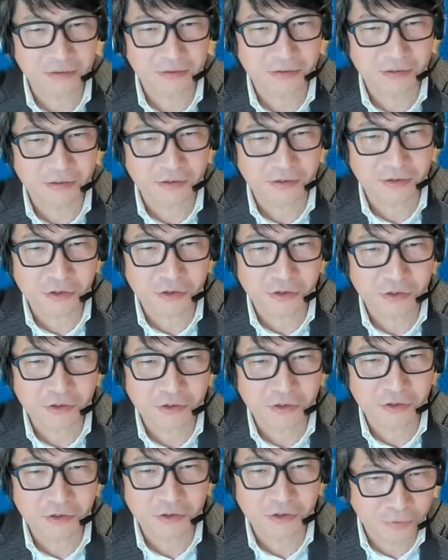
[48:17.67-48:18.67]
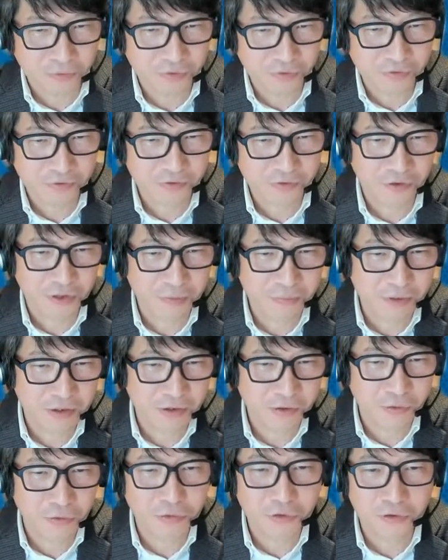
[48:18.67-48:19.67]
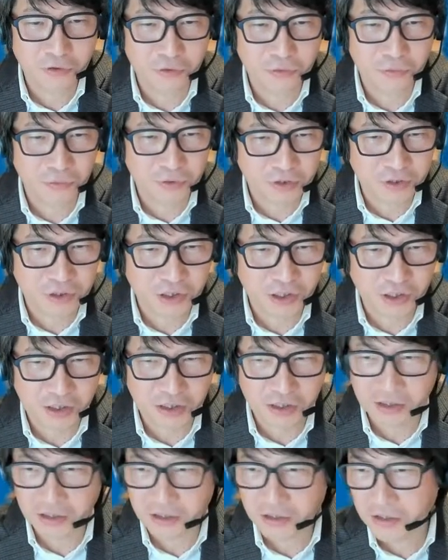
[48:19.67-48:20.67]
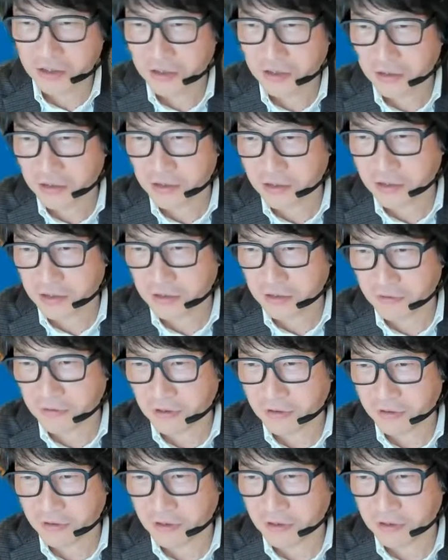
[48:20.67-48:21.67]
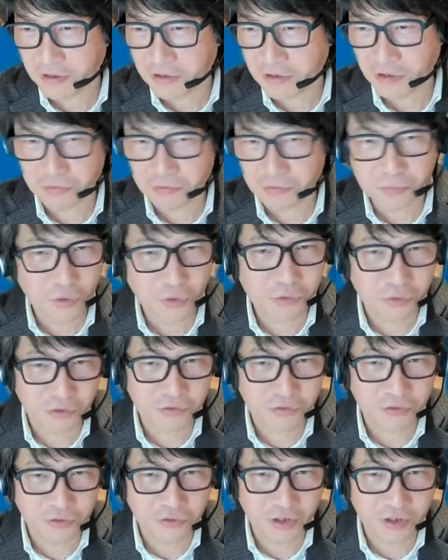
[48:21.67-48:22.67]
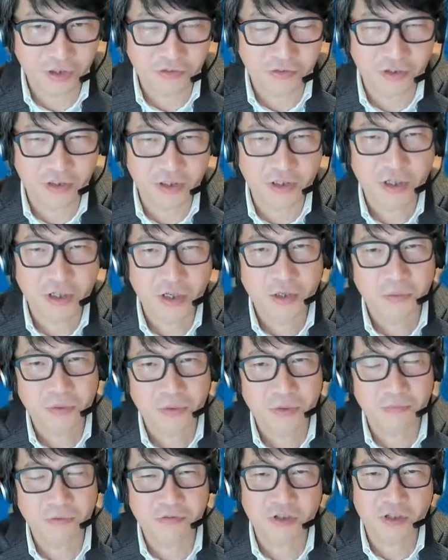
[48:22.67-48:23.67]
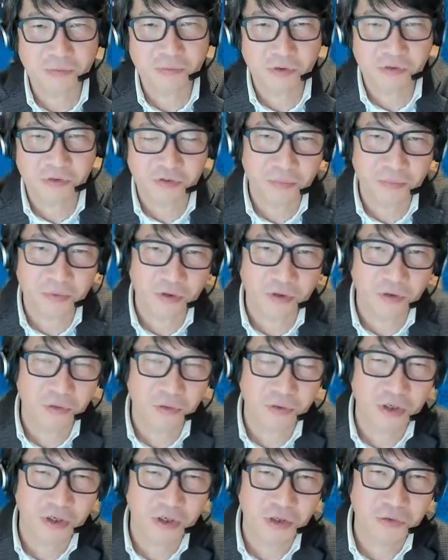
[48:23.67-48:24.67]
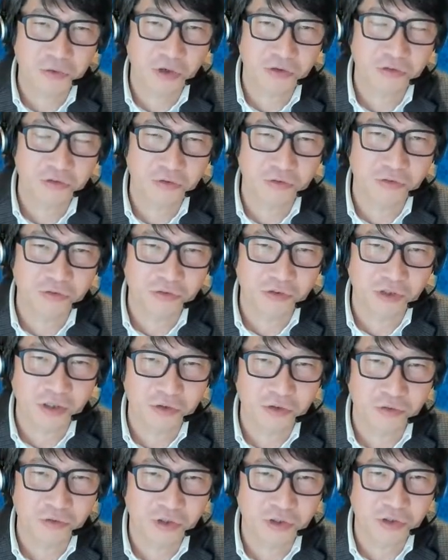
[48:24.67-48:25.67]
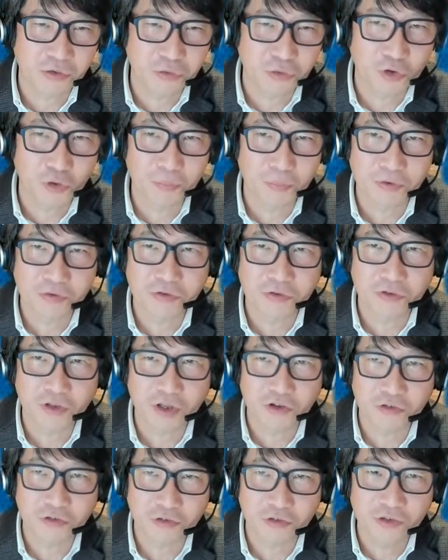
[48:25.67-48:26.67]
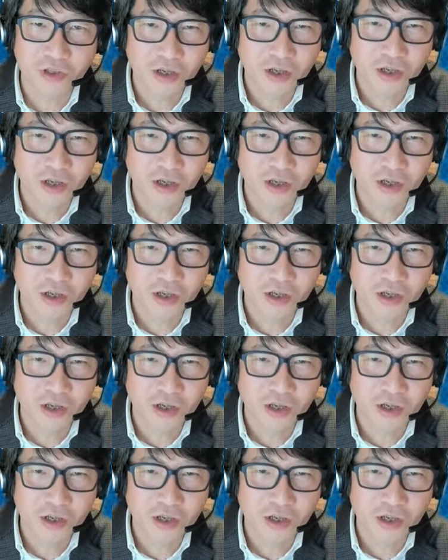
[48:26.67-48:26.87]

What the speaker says: in your responses. So let me continue reading the further question, more questions actually. We received several questions during your presentation.